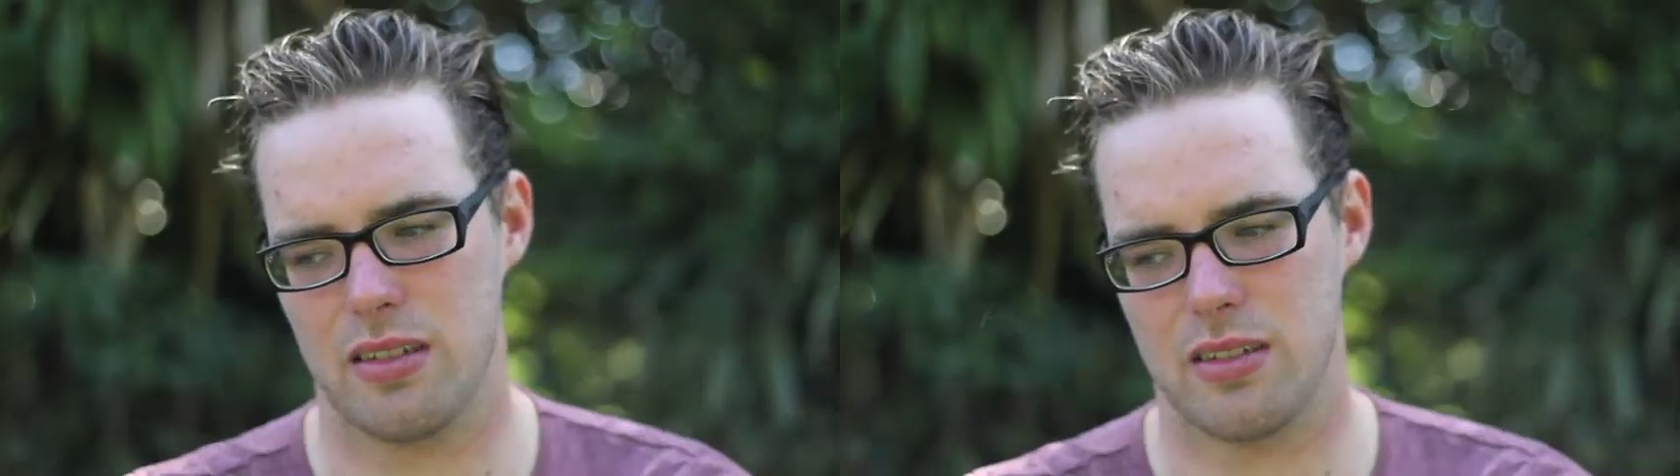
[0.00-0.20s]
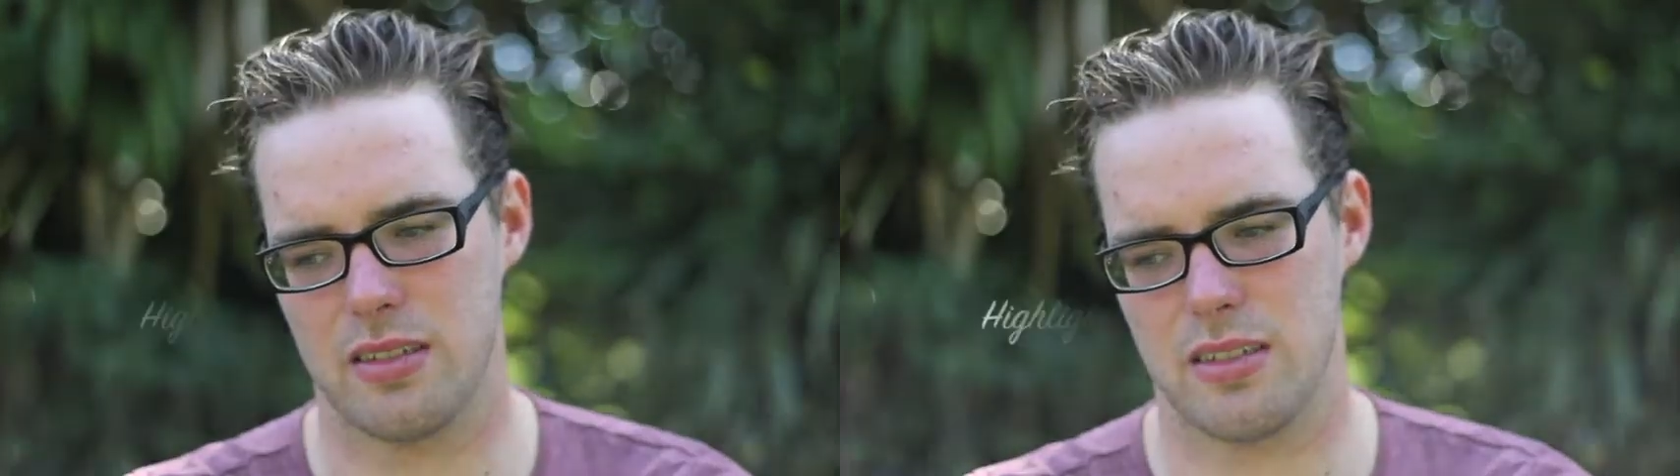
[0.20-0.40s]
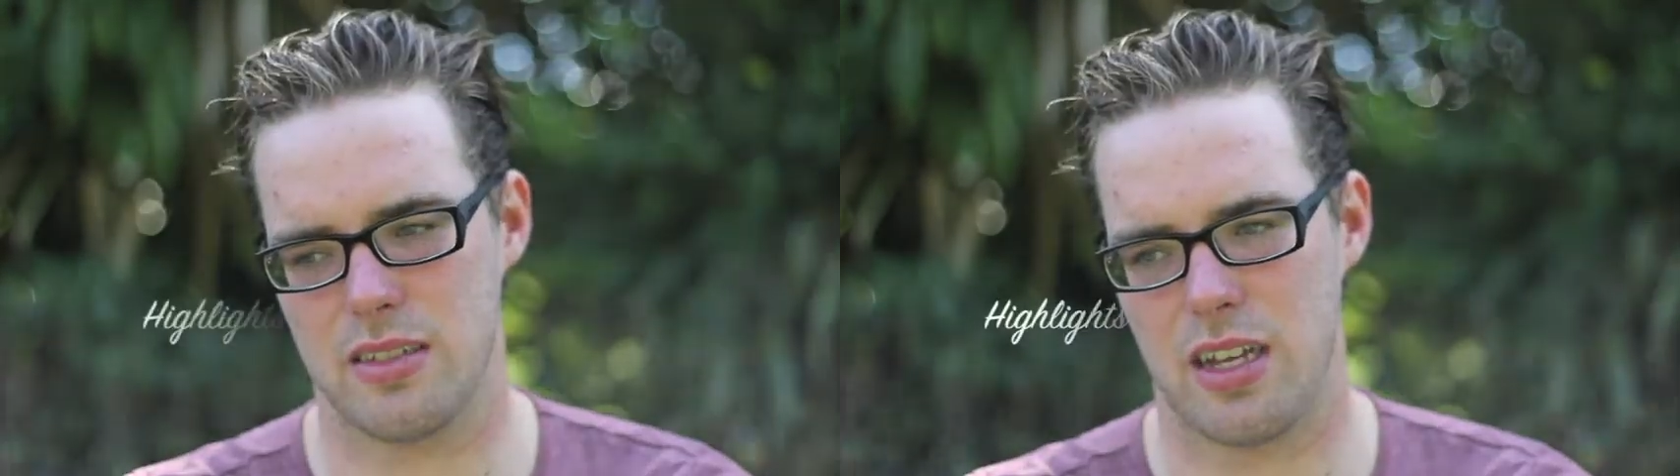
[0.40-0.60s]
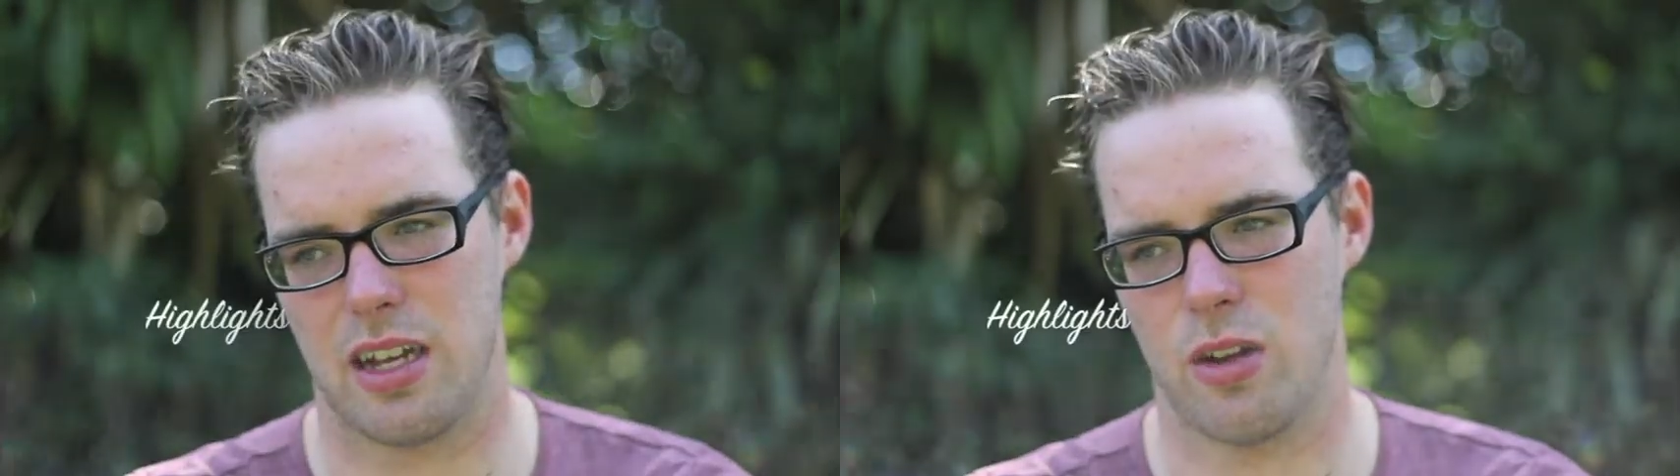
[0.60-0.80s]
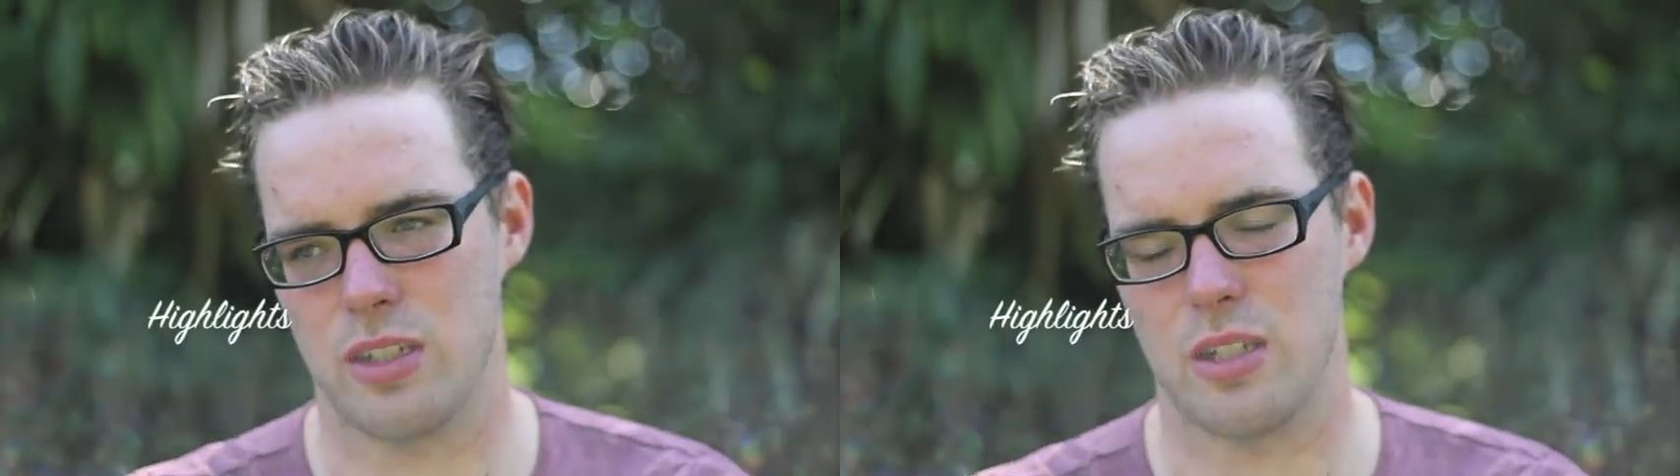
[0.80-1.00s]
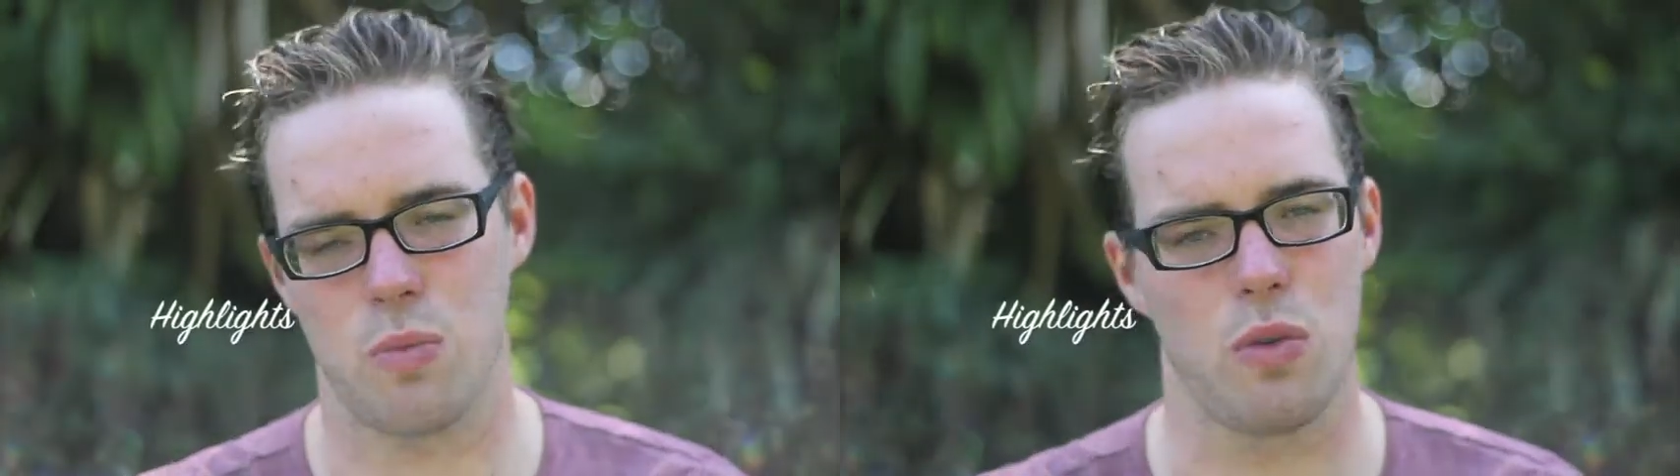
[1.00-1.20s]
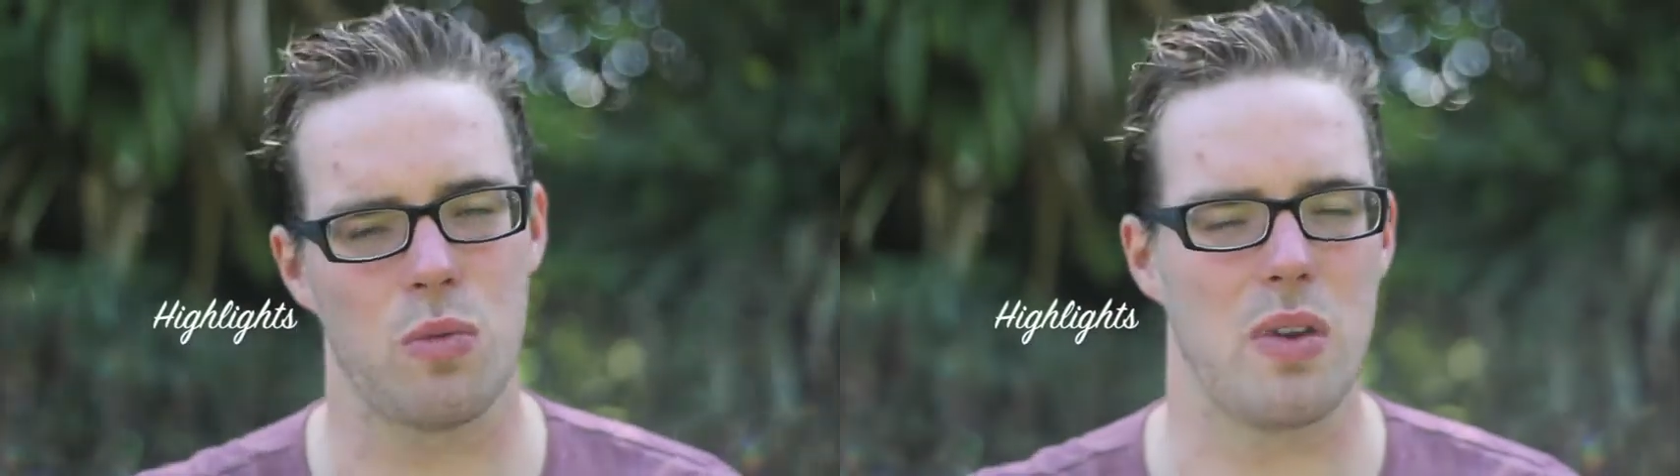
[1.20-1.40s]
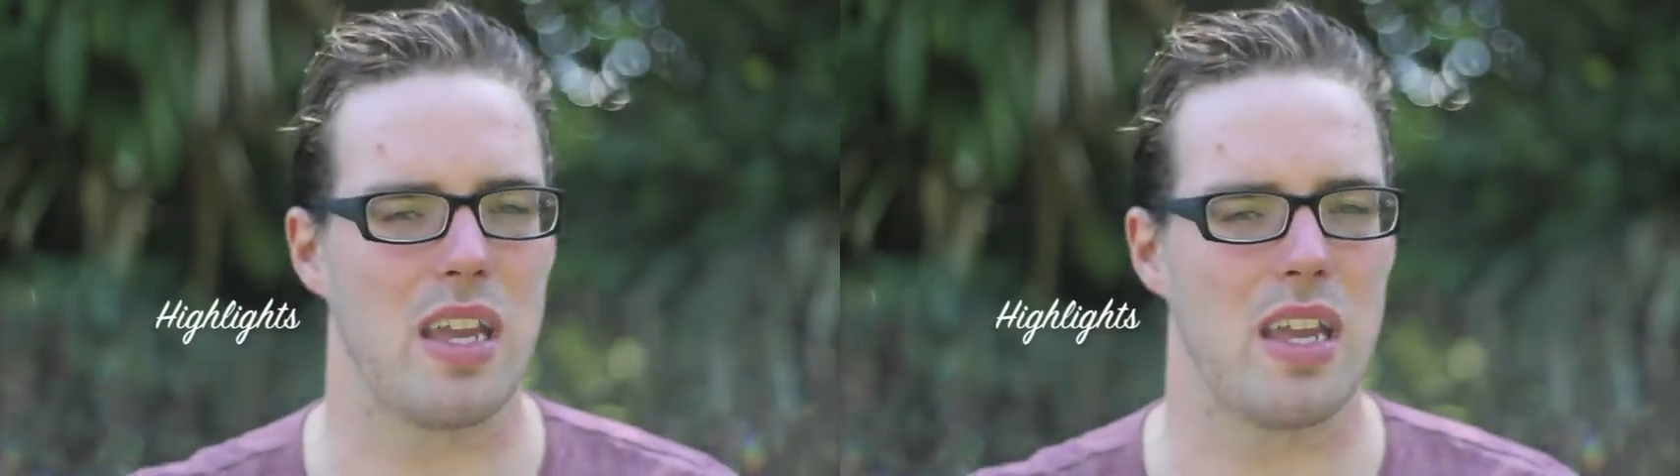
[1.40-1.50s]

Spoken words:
I caught this one